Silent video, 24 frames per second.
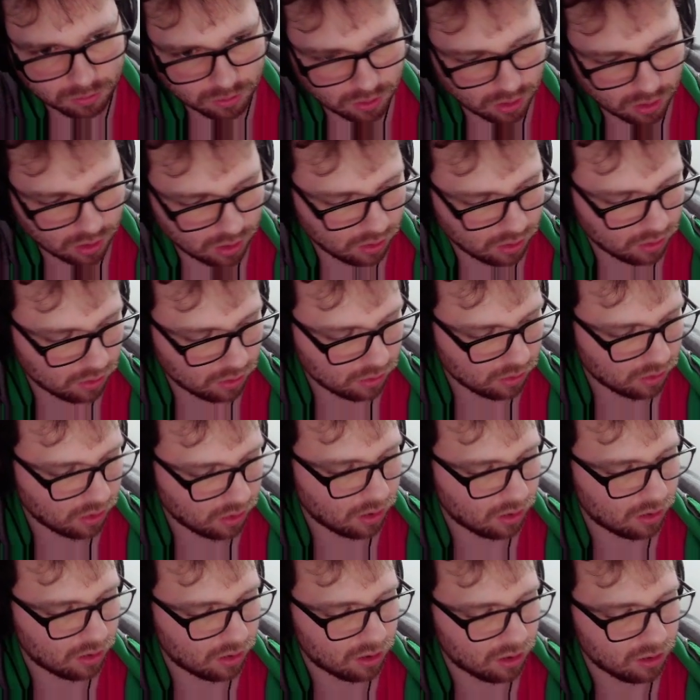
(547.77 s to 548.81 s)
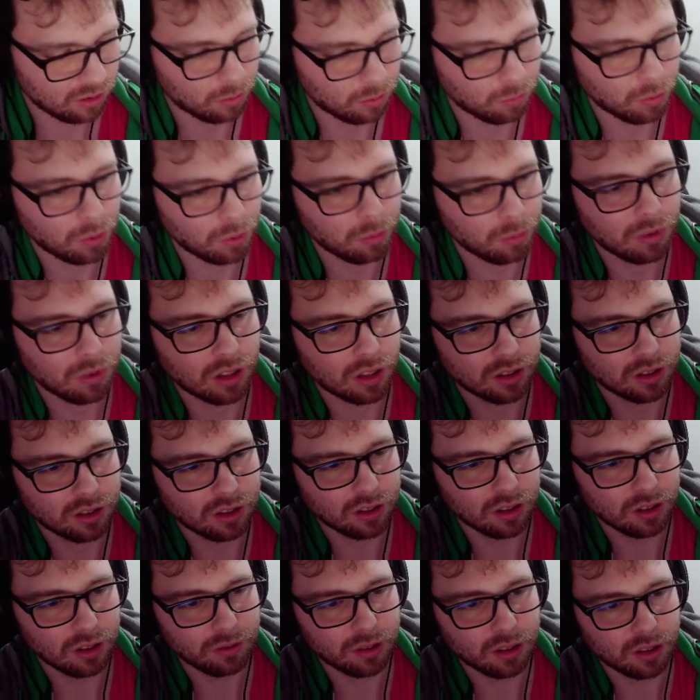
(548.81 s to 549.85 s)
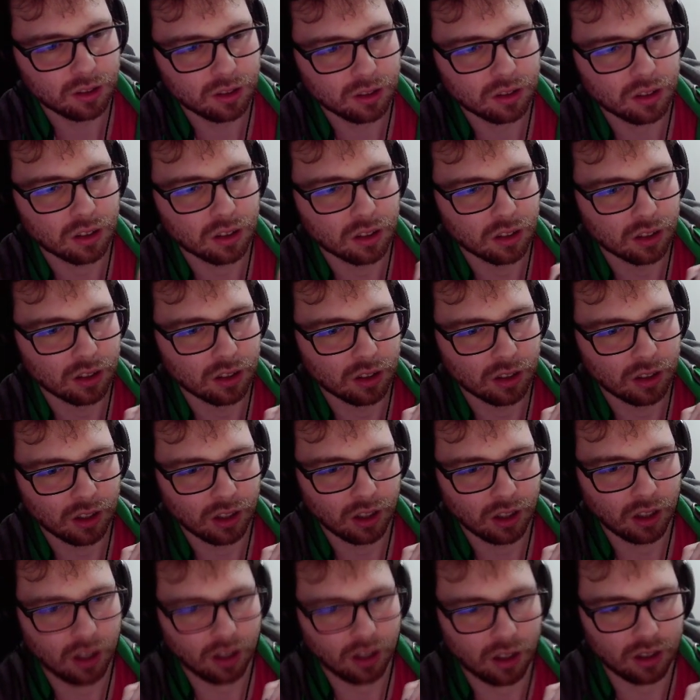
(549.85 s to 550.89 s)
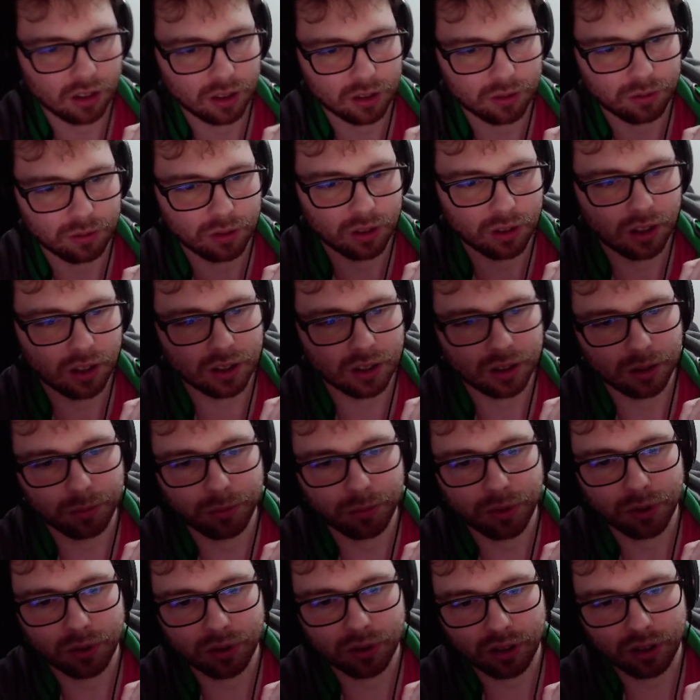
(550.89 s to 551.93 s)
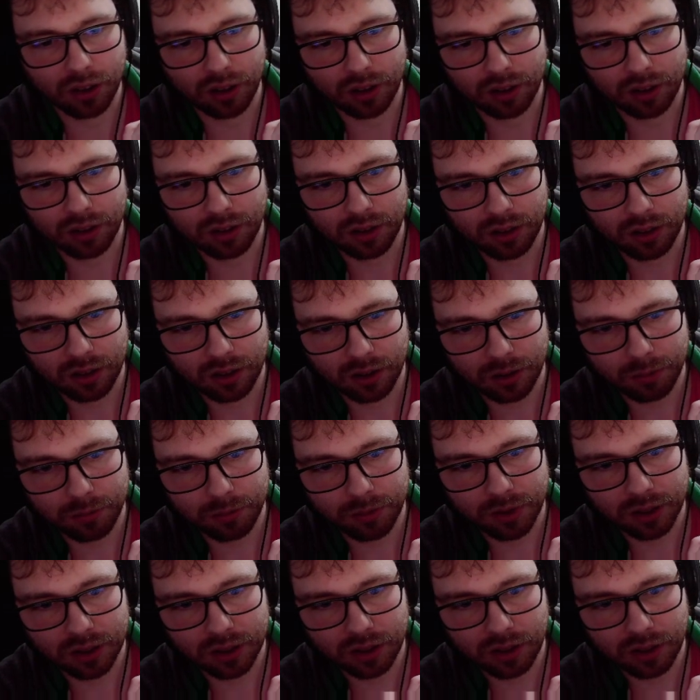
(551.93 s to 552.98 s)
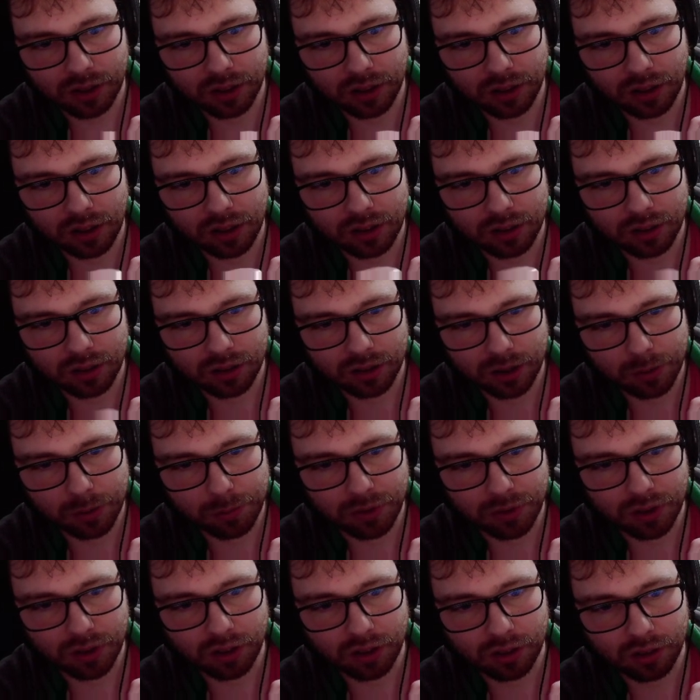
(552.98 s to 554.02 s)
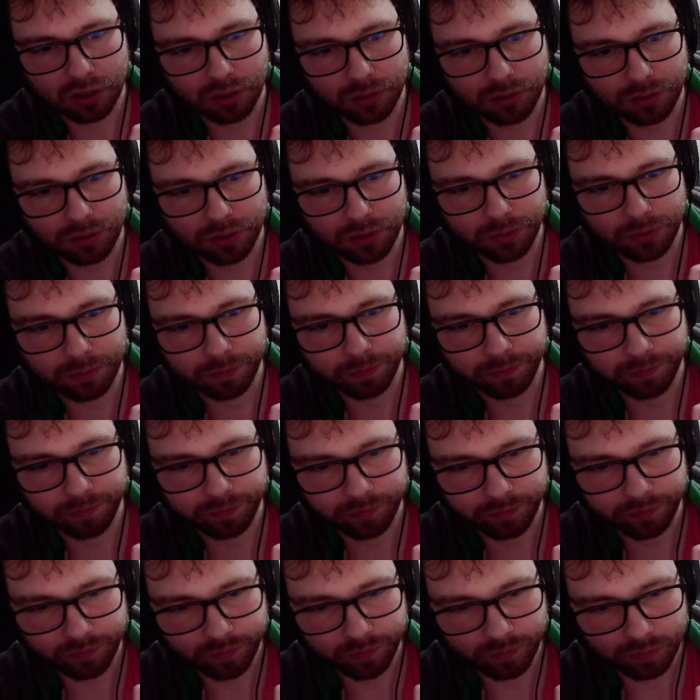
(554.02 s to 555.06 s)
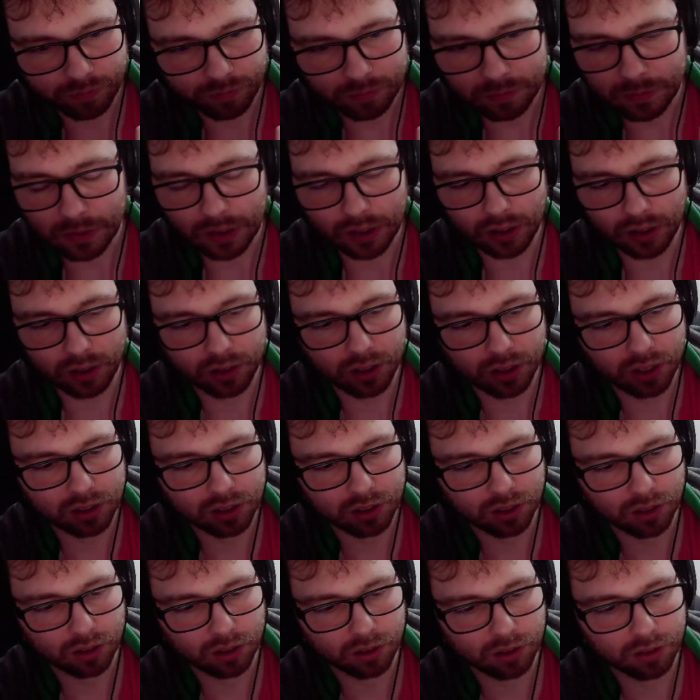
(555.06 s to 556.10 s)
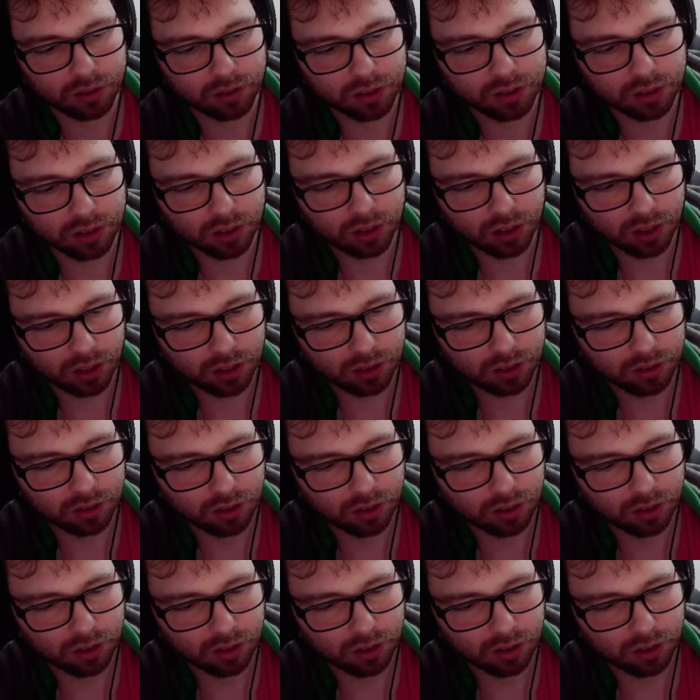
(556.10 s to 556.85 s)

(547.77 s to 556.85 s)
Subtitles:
and this is the Mobula 7. I just realized I broke the antenna, obviously, chipped it off. That's not a good sign.